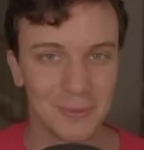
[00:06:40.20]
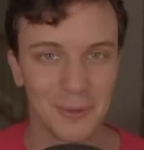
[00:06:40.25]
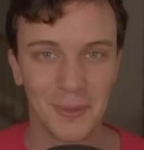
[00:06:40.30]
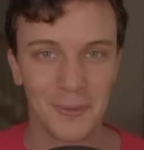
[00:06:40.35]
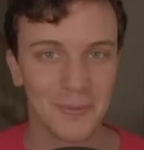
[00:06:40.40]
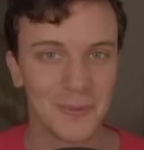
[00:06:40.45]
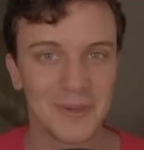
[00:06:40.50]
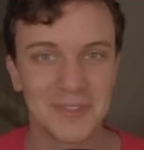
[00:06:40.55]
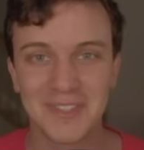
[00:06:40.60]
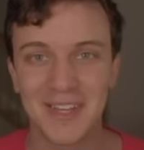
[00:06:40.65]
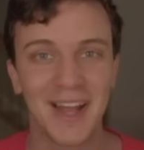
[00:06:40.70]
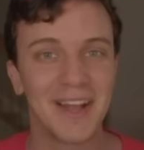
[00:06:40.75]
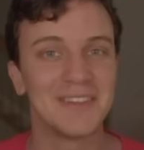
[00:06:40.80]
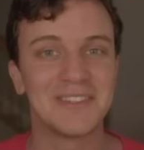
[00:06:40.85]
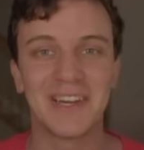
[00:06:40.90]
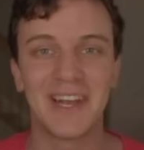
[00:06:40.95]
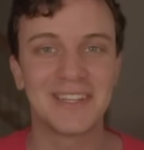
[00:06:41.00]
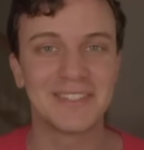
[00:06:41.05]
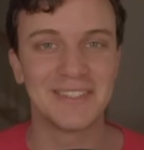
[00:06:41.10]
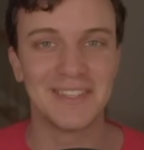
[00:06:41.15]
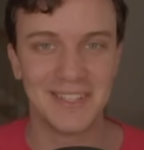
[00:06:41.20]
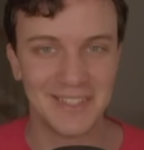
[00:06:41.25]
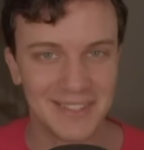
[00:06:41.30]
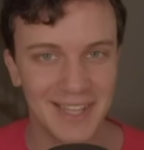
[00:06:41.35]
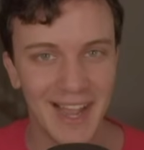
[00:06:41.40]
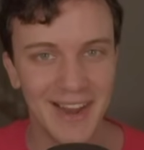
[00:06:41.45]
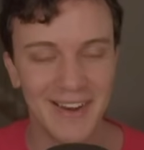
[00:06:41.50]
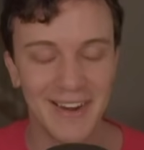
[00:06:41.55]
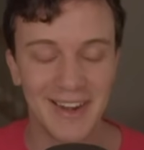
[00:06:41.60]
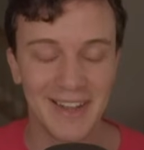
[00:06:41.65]
one of the worst contracts in the
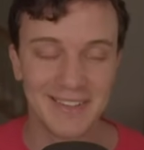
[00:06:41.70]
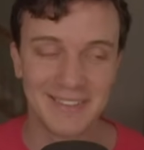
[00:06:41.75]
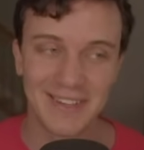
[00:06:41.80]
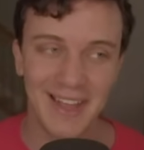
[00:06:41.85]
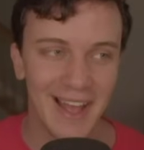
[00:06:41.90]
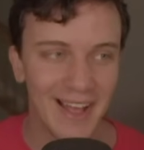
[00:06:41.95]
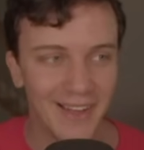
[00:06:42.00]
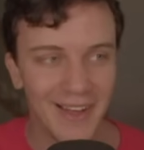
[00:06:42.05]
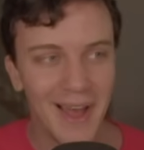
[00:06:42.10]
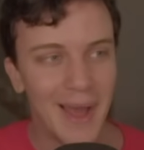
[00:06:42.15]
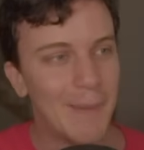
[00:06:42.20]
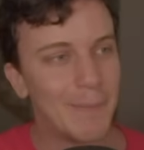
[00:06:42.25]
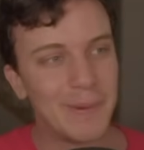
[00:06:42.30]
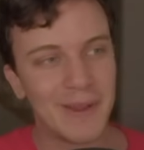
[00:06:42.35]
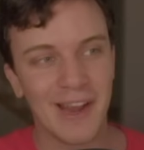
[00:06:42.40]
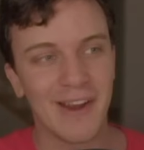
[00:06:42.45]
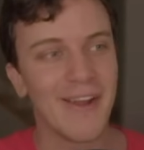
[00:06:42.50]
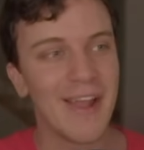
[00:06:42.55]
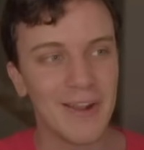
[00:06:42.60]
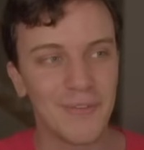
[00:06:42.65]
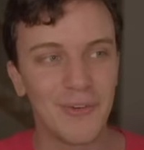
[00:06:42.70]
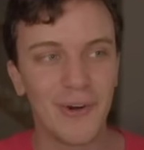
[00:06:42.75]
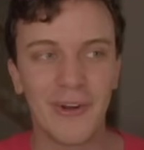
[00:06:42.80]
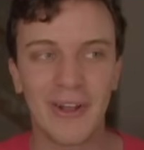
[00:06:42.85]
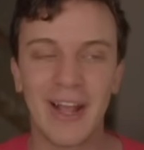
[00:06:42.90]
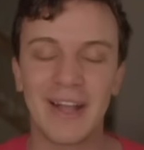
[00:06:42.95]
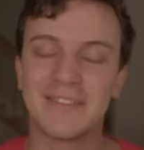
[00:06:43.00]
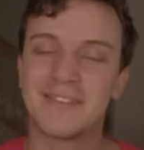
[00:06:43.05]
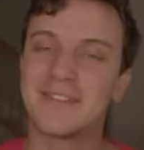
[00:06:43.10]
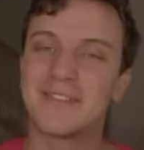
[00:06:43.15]
entire NHL. Pierre Engvall
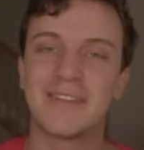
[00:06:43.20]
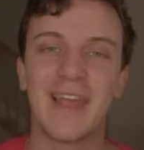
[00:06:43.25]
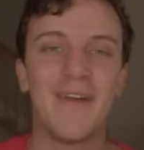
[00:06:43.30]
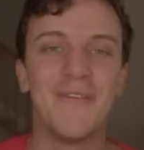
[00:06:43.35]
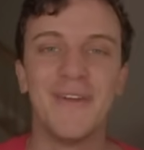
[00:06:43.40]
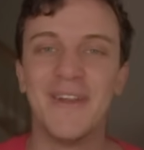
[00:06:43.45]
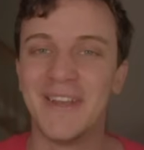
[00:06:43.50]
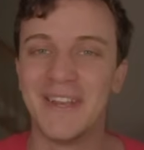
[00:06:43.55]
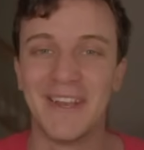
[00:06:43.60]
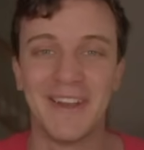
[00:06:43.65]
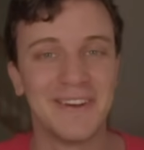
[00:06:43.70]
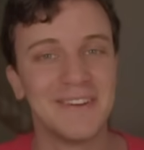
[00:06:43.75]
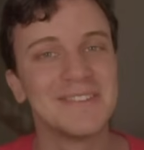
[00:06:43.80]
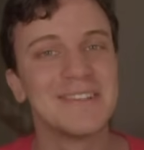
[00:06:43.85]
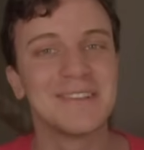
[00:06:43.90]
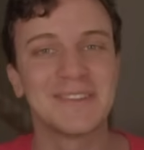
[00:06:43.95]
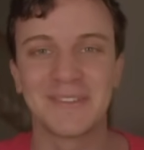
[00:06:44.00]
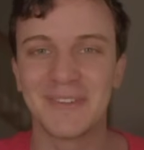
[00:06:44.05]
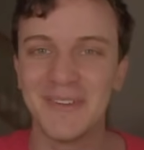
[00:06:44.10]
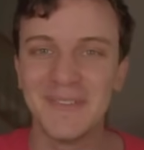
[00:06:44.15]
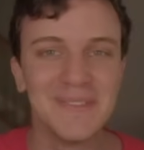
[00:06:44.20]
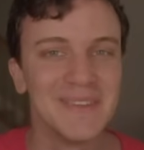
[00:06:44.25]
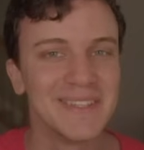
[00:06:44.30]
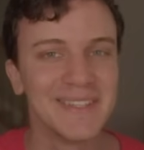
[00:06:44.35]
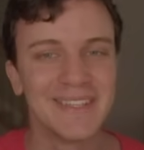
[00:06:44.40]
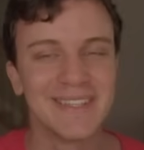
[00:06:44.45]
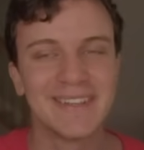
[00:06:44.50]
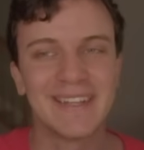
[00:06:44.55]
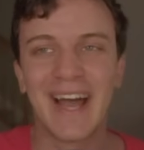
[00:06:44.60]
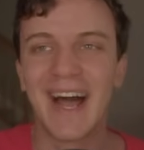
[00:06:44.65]
got 7 years at $3
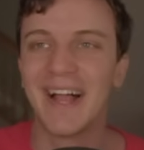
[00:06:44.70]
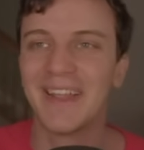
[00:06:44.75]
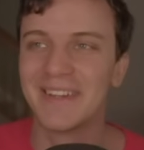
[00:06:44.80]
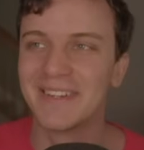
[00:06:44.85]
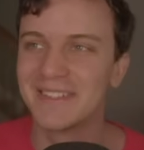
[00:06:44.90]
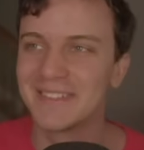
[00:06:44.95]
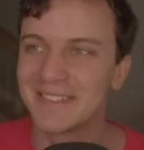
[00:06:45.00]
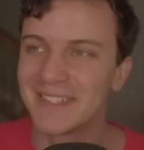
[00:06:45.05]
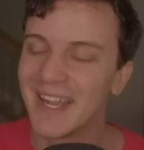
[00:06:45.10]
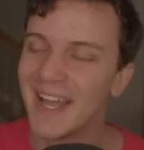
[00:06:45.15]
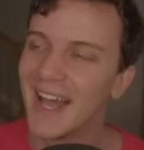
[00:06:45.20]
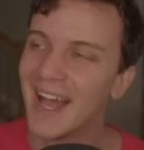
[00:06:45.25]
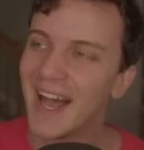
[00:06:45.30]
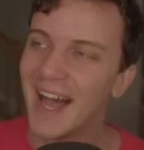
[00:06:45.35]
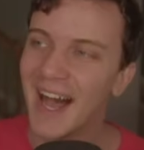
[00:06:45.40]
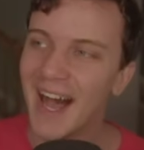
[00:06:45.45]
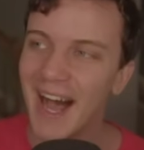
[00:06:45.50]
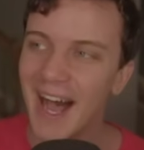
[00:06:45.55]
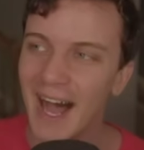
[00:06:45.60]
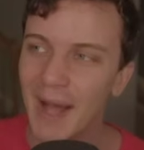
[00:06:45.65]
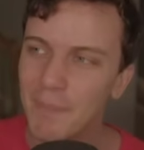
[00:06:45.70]
million.